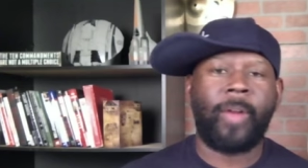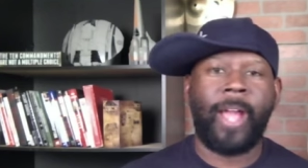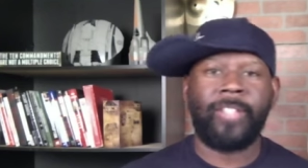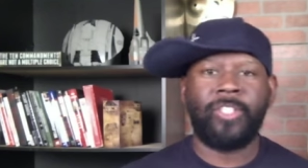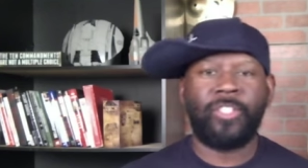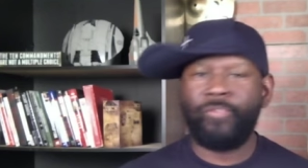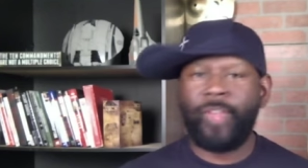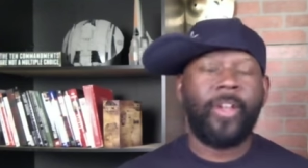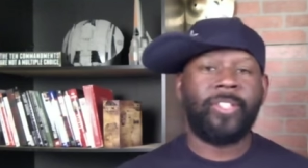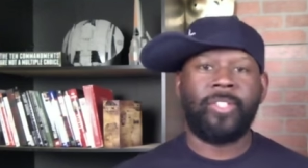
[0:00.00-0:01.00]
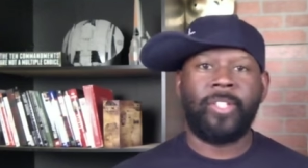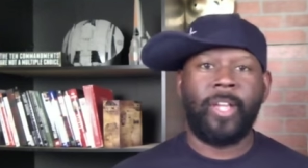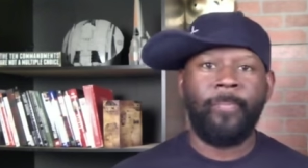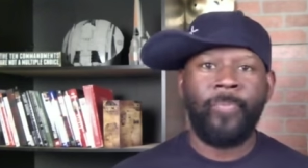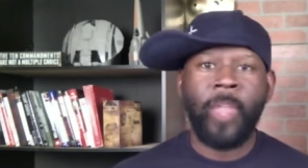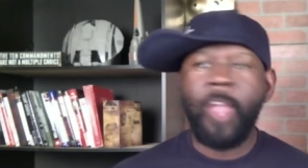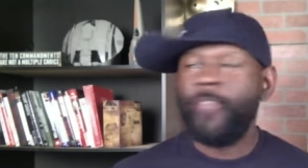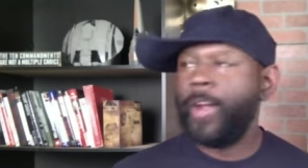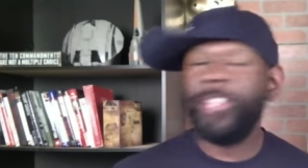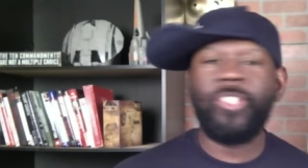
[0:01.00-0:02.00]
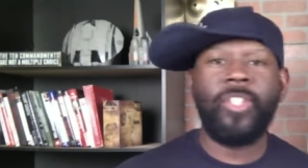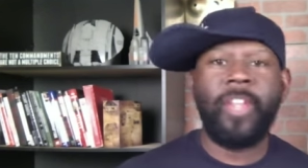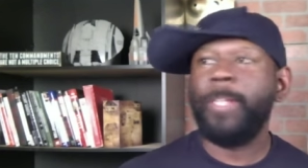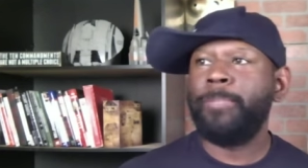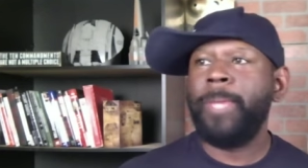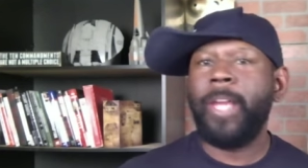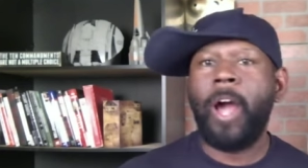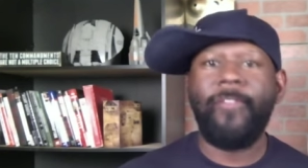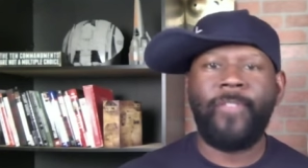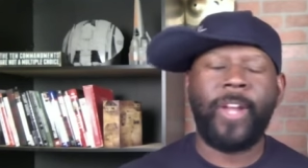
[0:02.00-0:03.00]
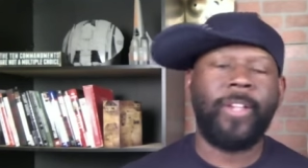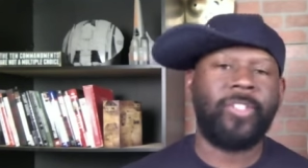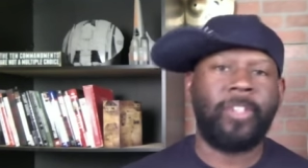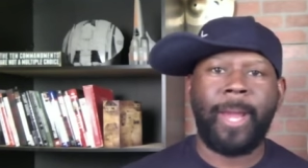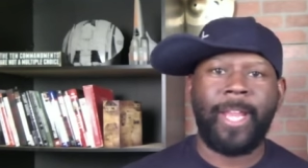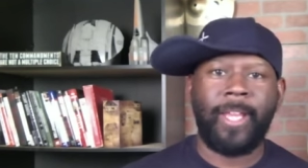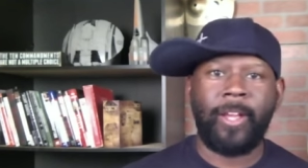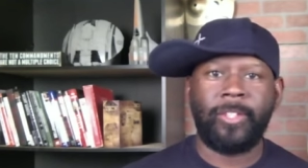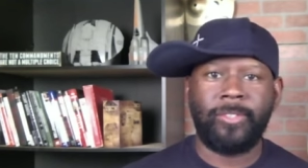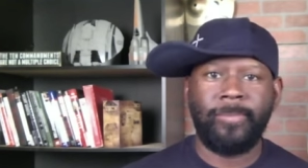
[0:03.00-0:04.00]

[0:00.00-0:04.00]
This is fairness to them. Yeah. Fairness to them is being unfair to somebody else.